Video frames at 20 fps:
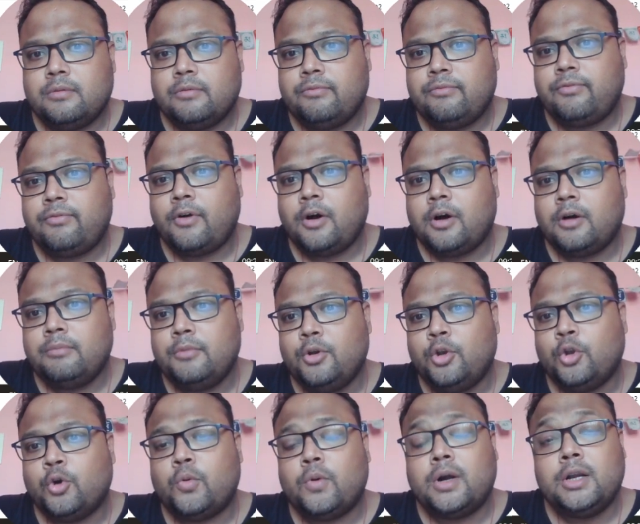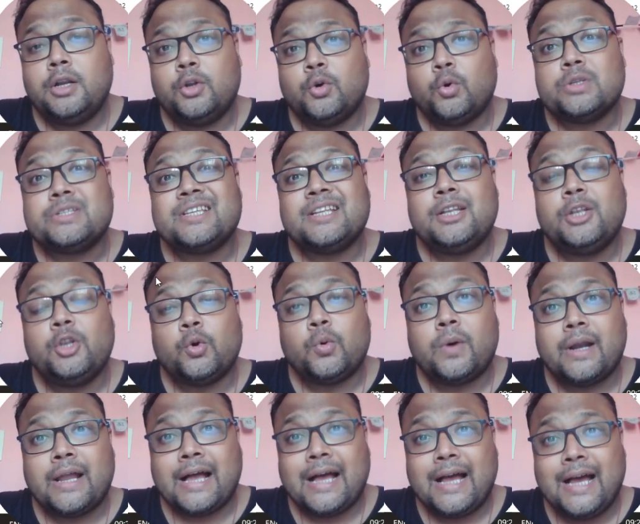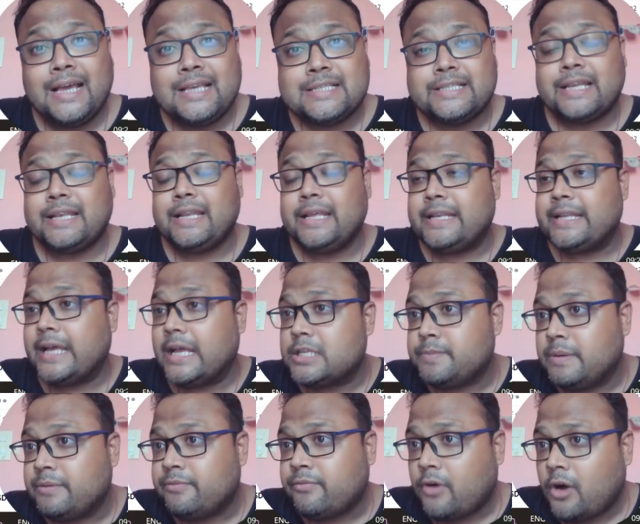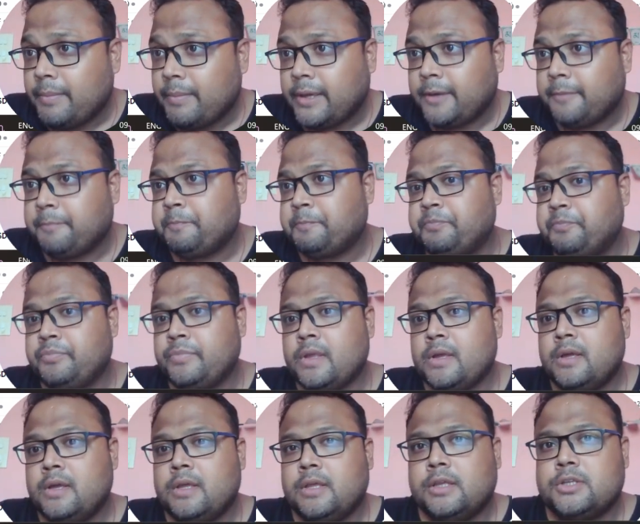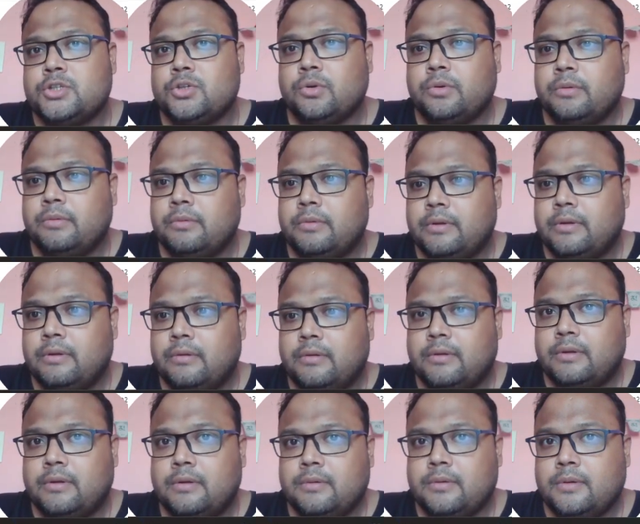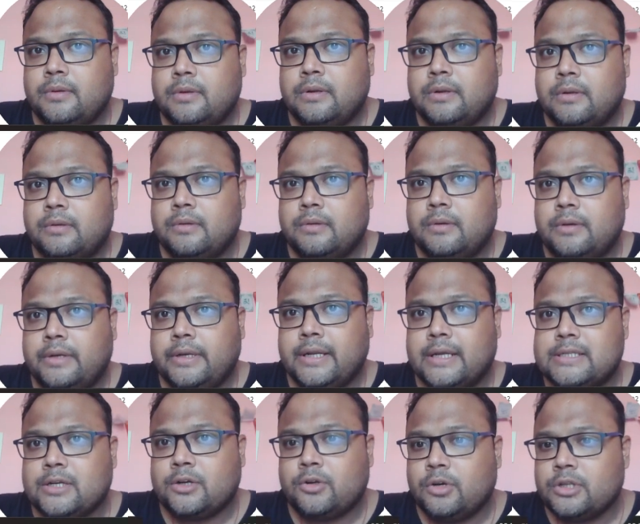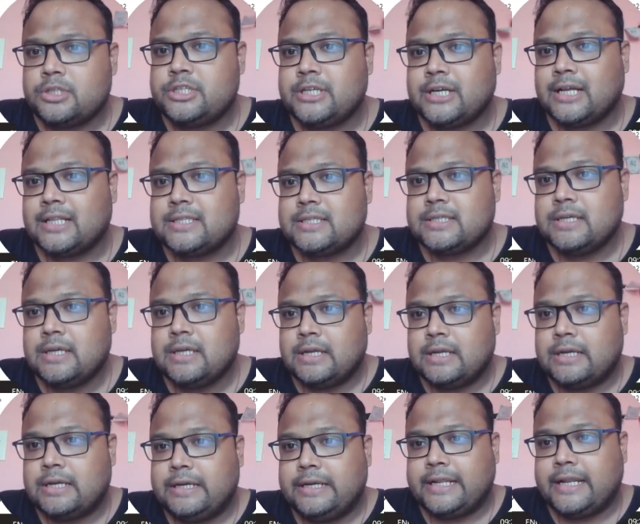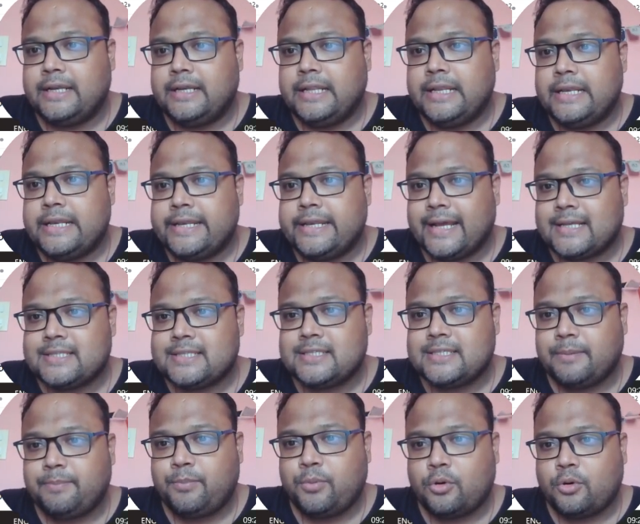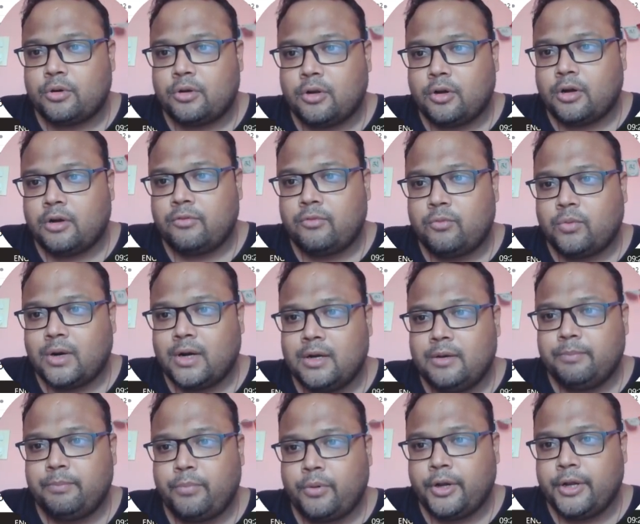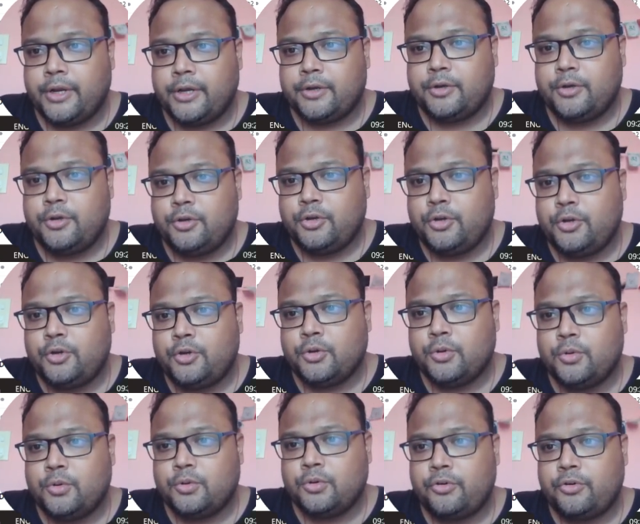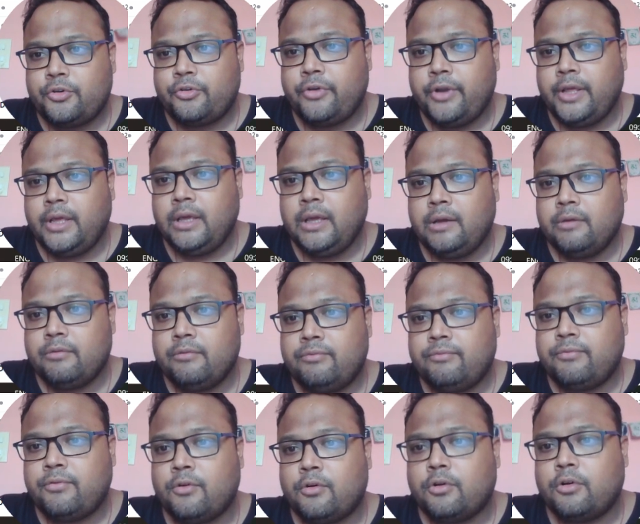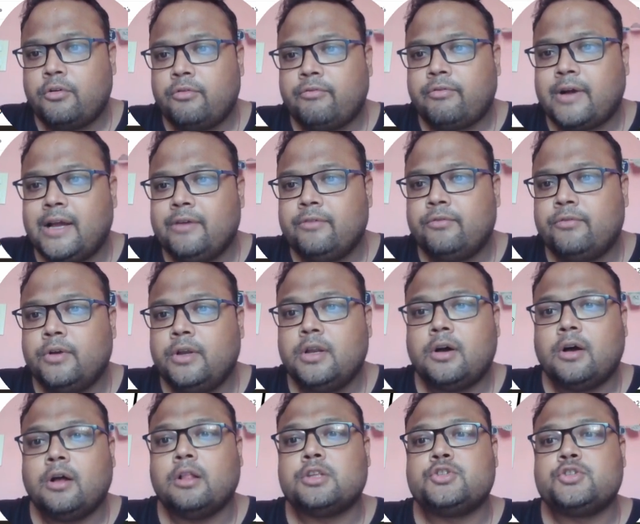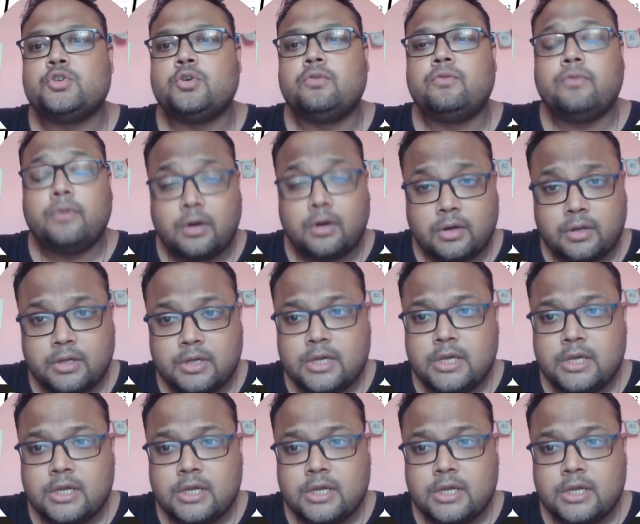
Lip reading: form lower lows and lower highs than it has been forming. So there's a good chance that the next support of 1.2345 will also work.